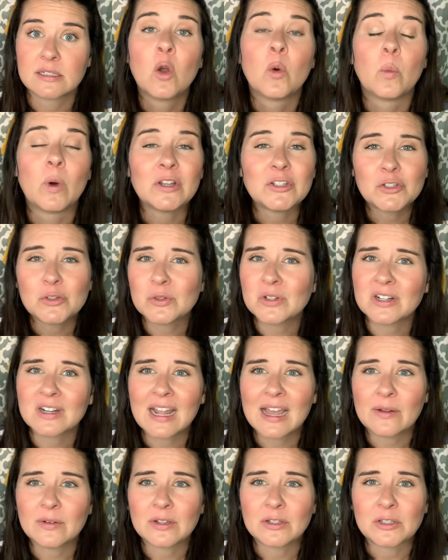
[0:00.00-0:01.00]
Once you learn
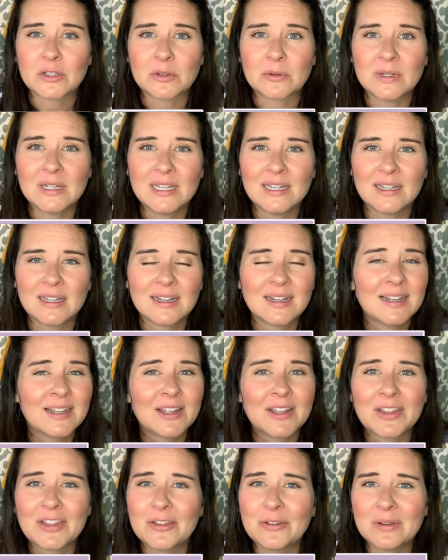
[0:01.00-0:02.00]
how to do it,
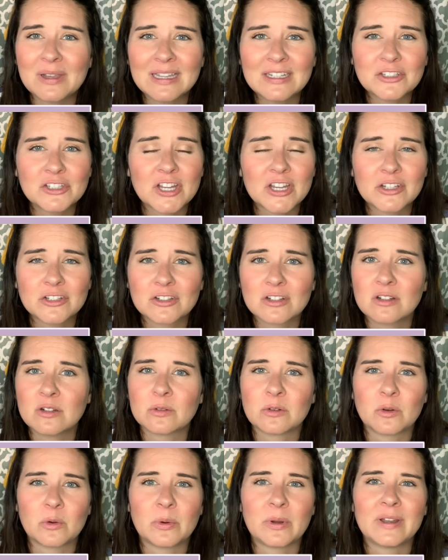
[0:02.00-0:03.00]
you can change your own
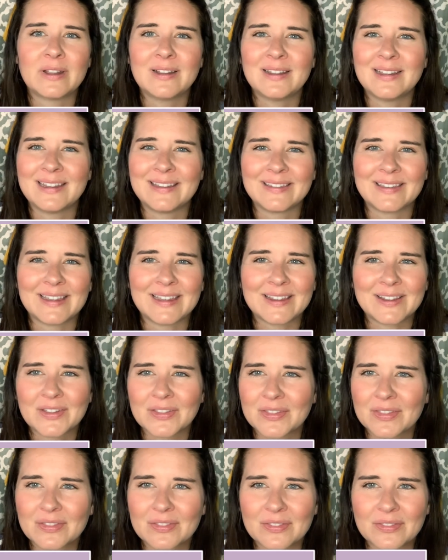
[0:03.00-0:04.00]
oil in like
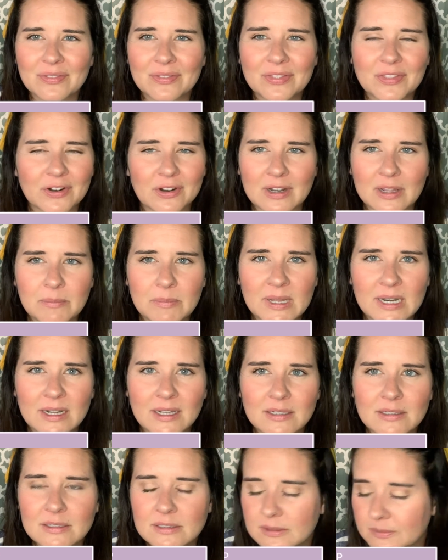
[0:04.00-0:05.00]
30
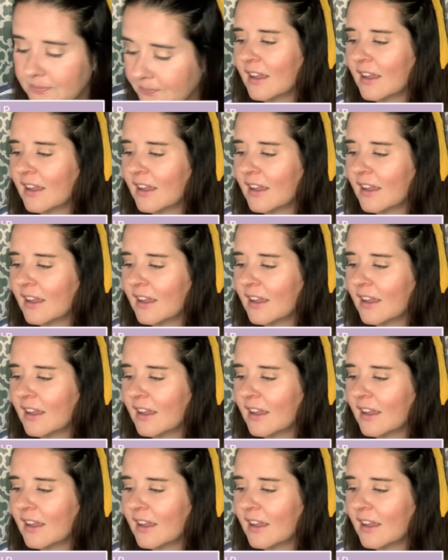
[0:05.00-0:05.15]
minutes.